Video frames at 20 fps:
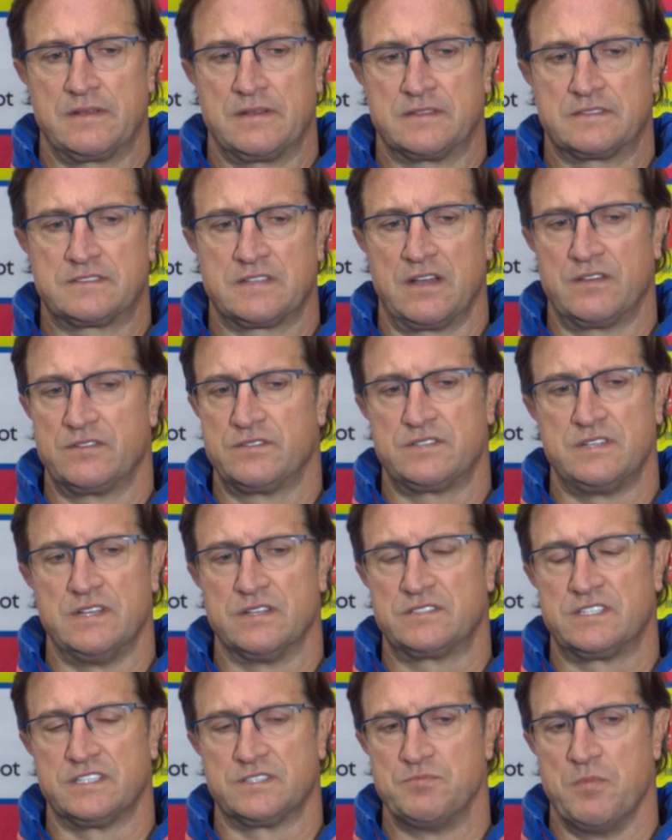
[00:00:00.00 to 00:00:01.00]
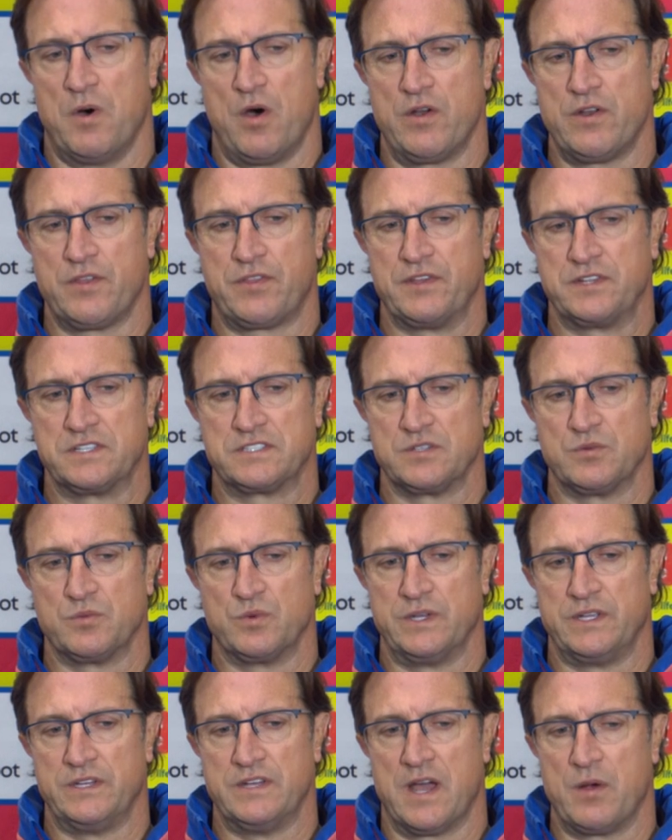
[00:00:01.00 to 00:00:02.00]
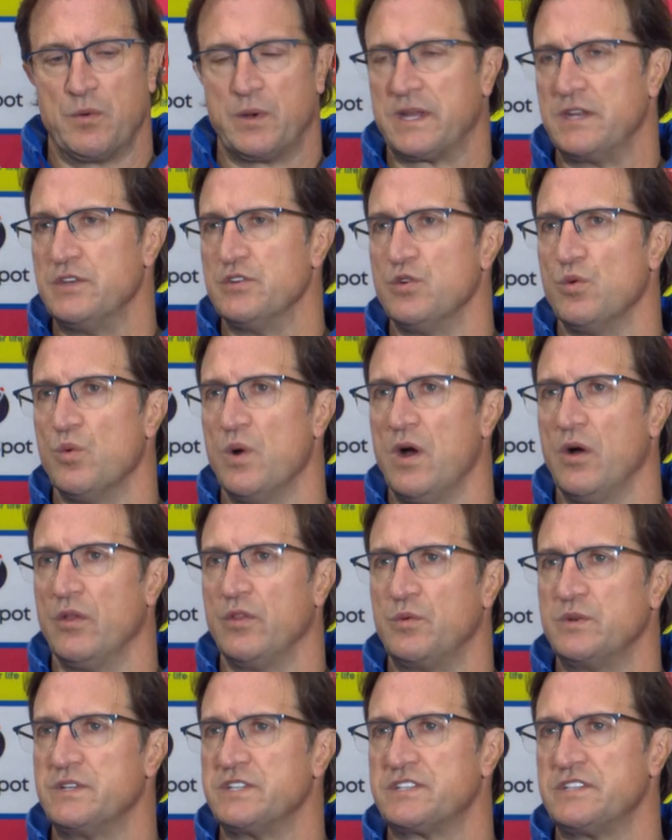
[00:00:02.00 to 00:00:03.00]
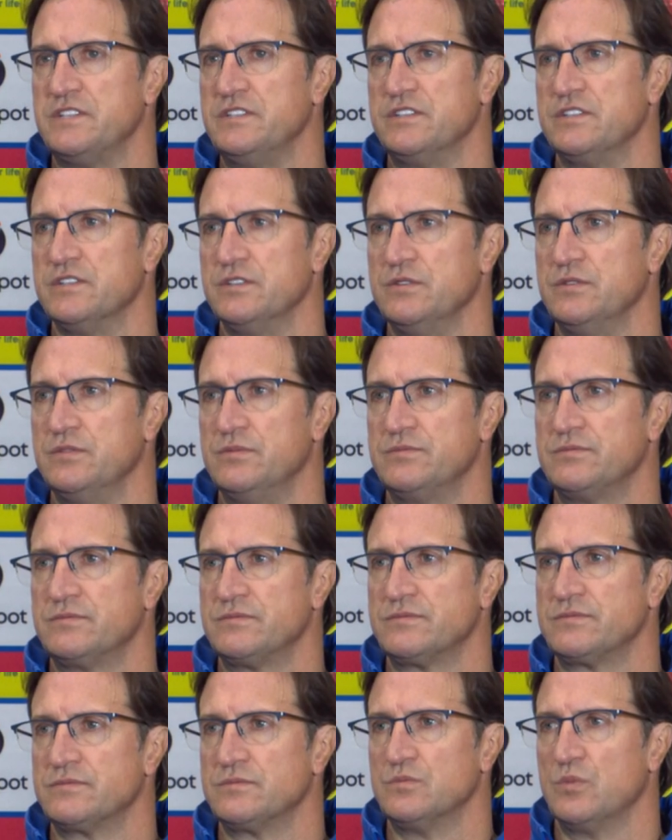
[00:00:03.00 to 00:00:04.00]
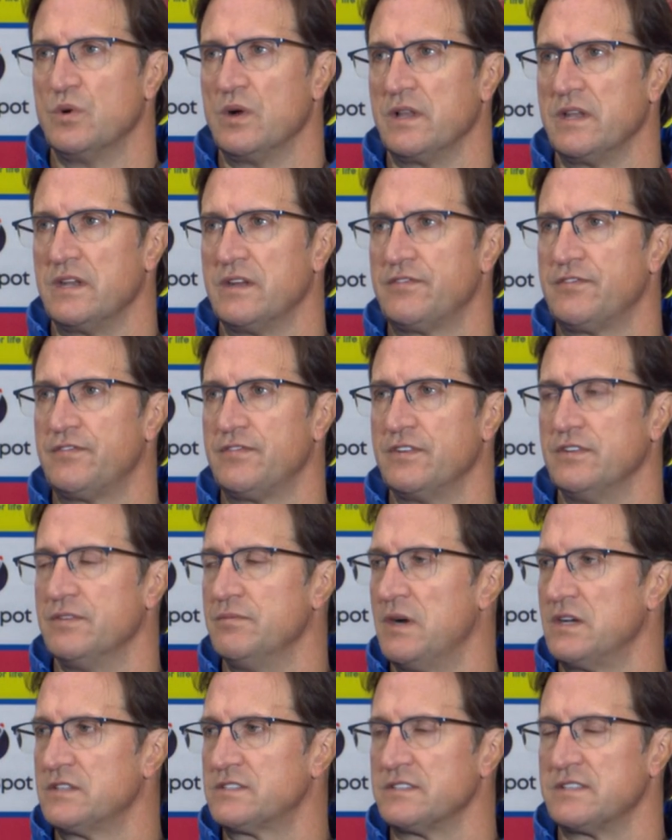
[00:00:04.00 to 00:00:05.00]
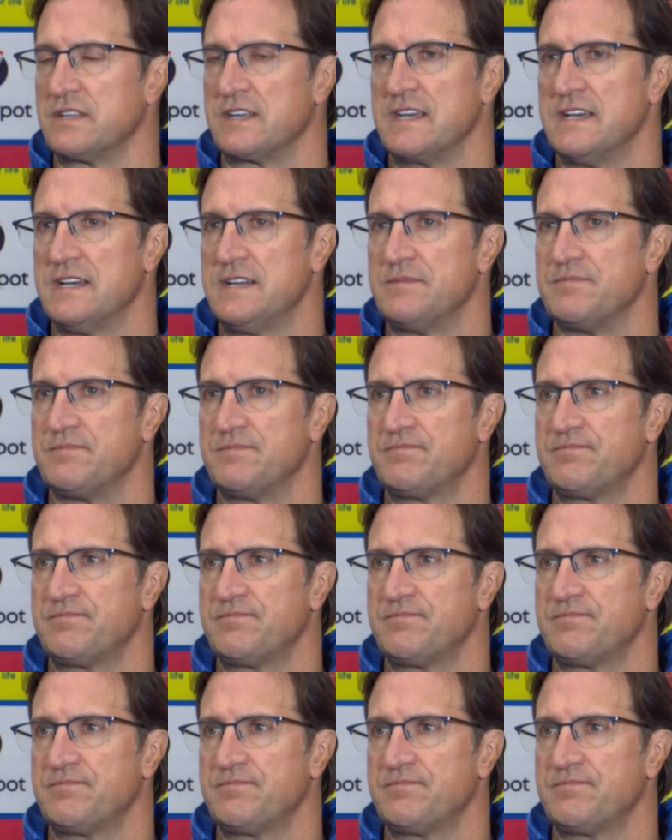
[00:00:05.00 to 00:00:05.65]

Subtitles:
so yeah, it's just minor things that we know we can do well that we just didn't do well enough for most of the game.